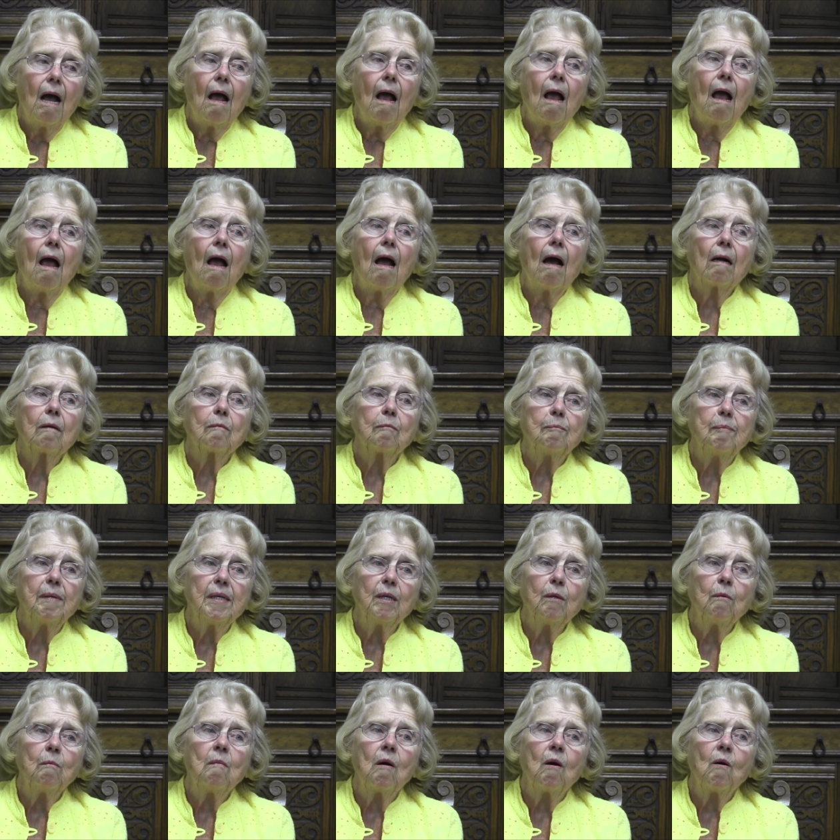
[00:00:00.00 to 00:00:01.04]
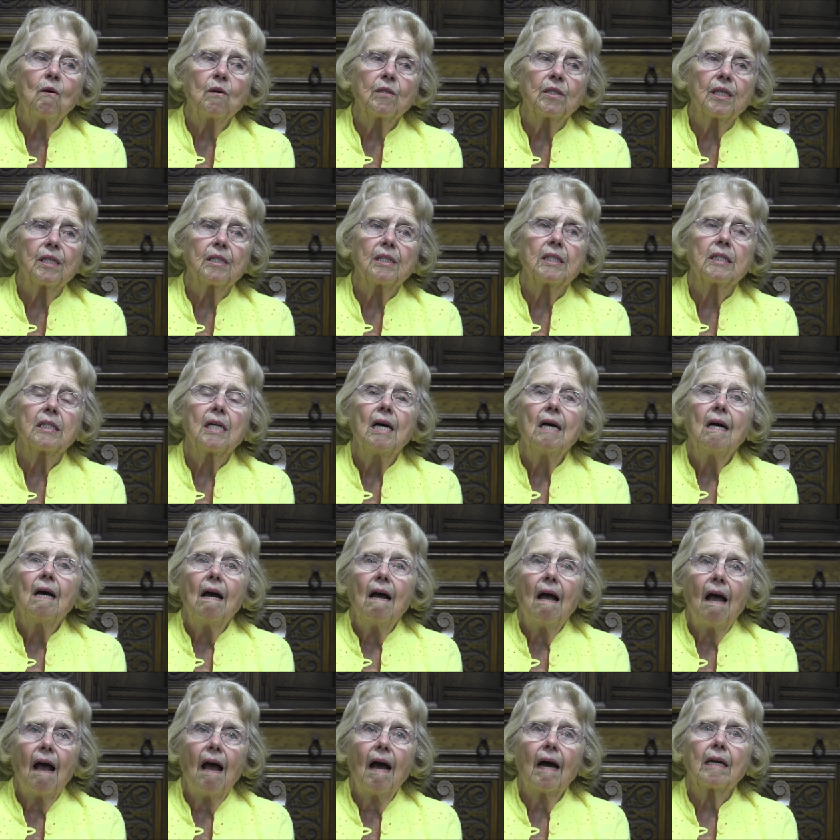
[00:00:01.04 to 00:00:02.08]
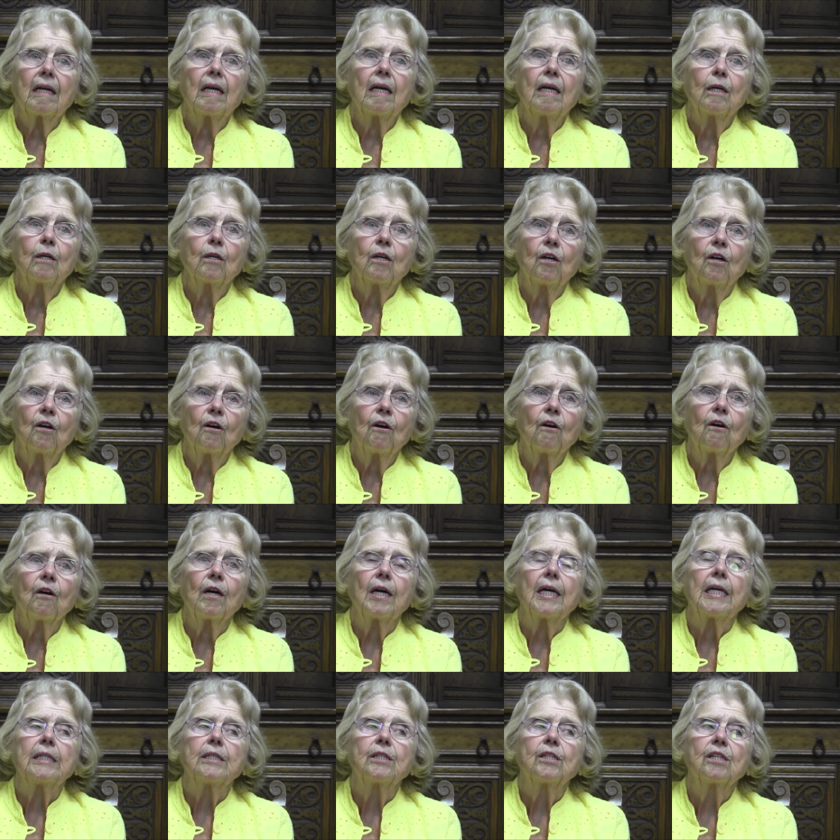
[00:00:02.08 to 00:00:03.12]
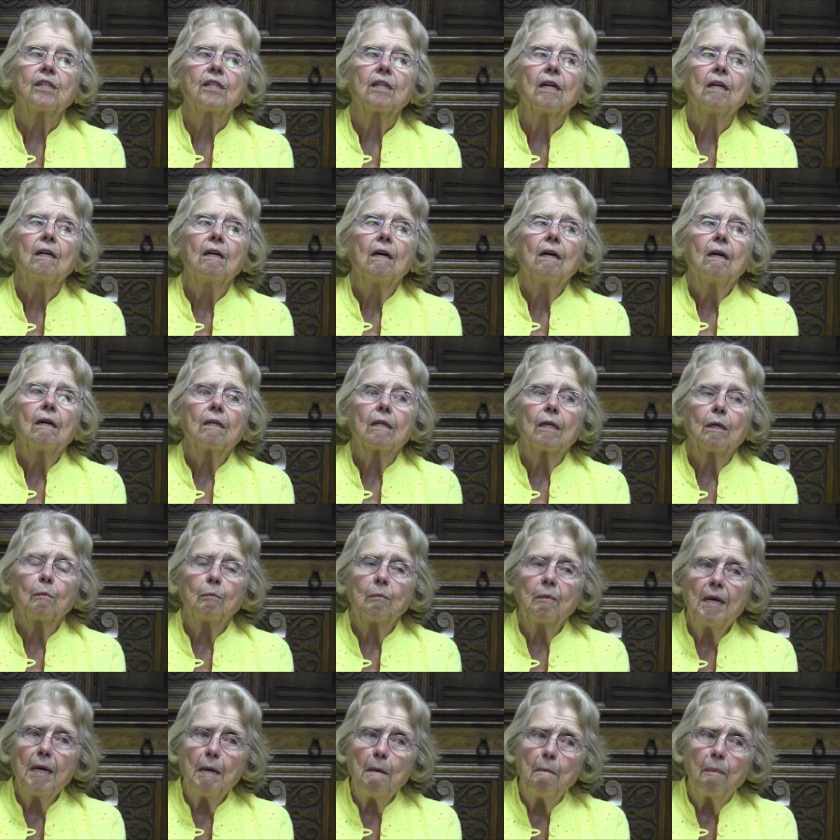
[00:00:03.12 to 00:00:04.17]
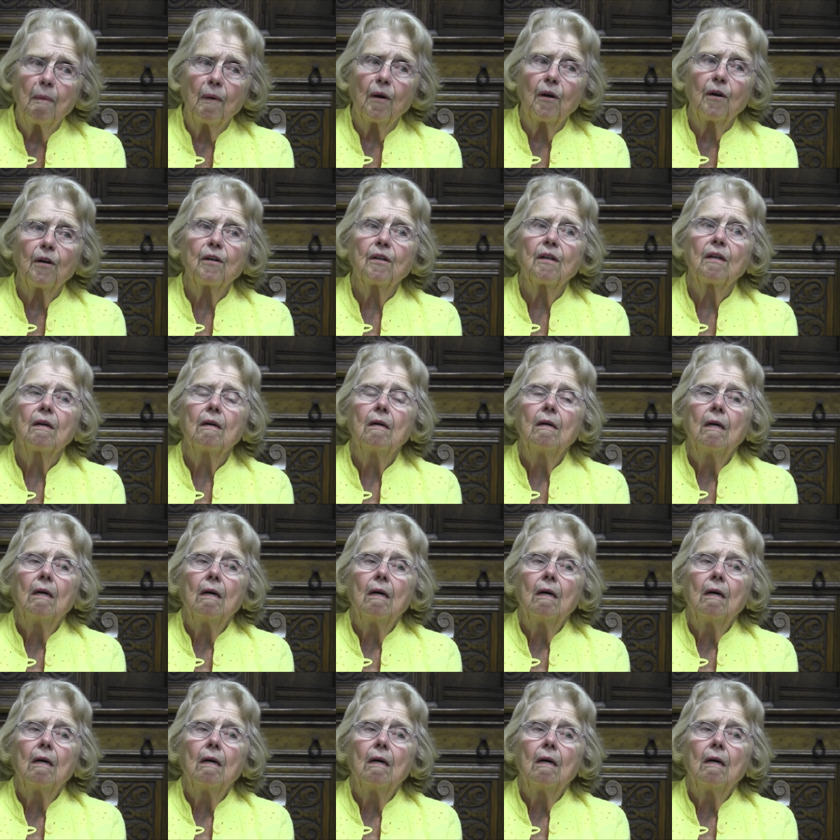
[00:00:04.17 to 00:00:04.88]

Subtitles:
and Bill Moses had encouraged the rebirth